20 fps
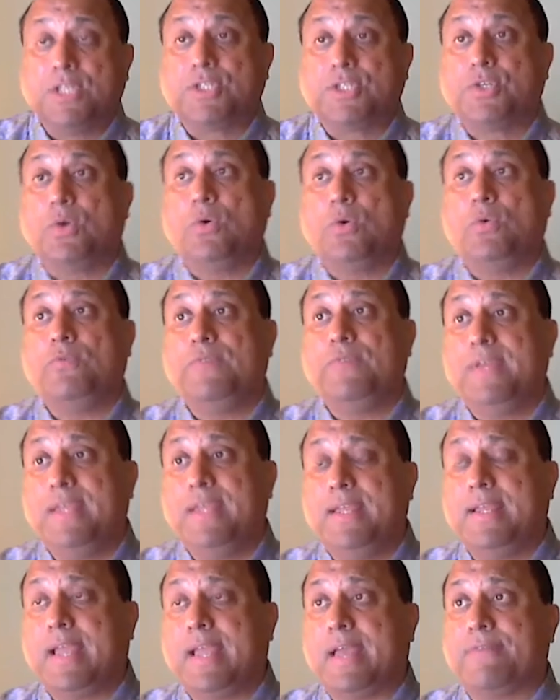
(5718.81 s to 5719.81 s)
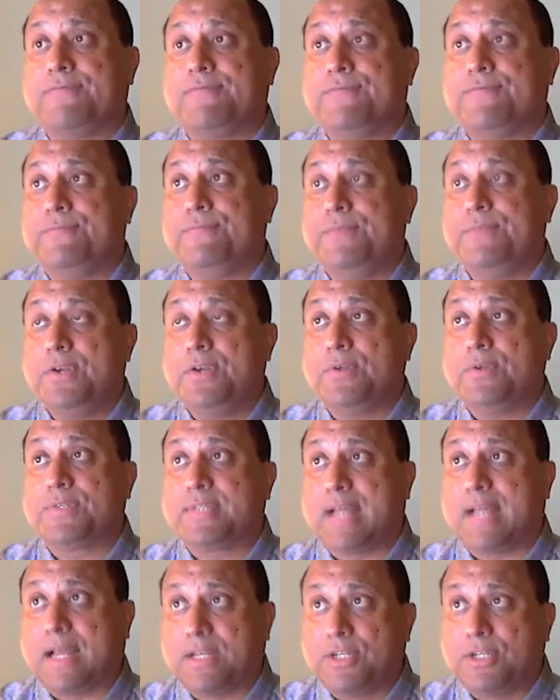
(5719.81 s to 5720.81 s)
So we have,
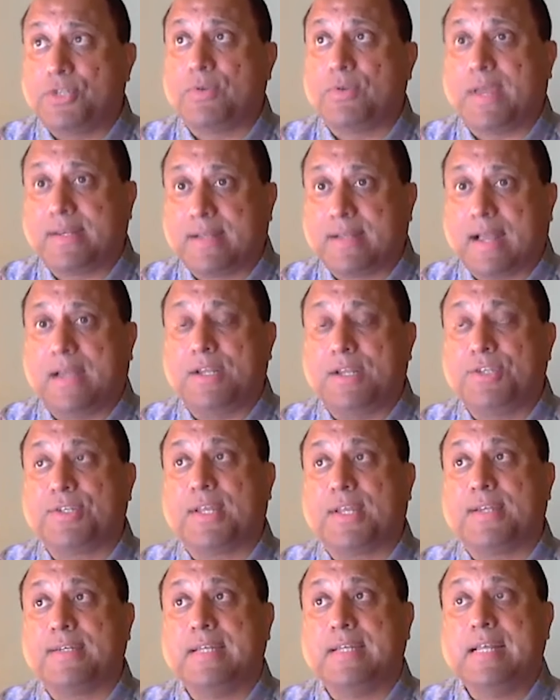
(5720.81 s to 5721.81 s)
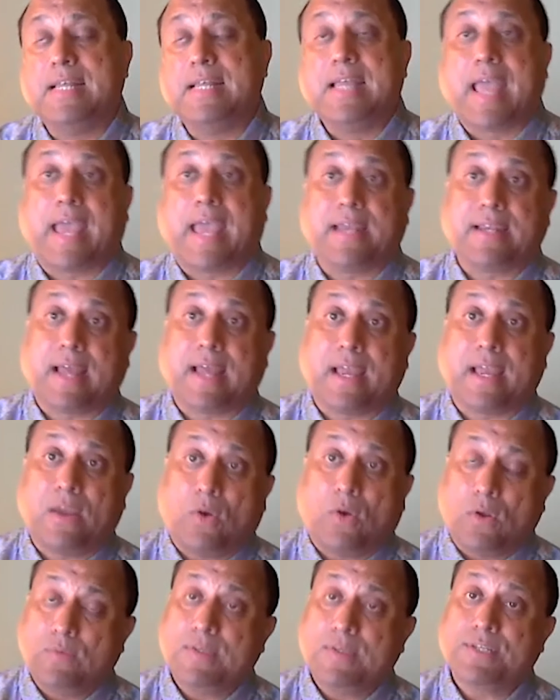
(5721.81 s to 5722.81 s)
started to encourage, and I
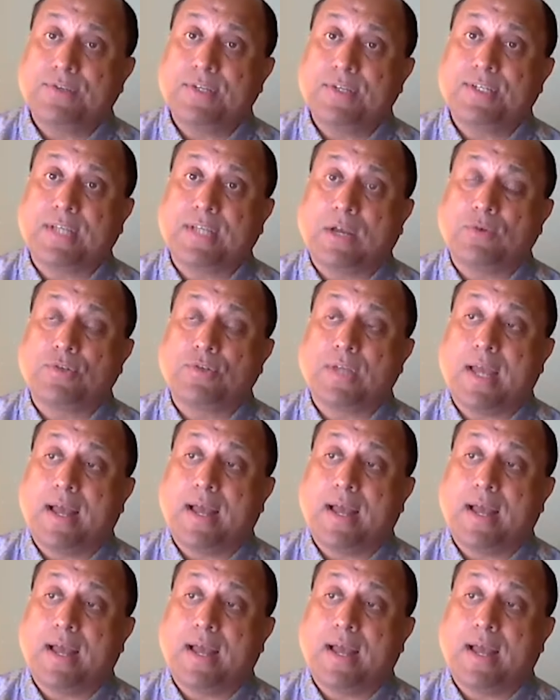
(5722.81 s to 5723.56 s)
always reach out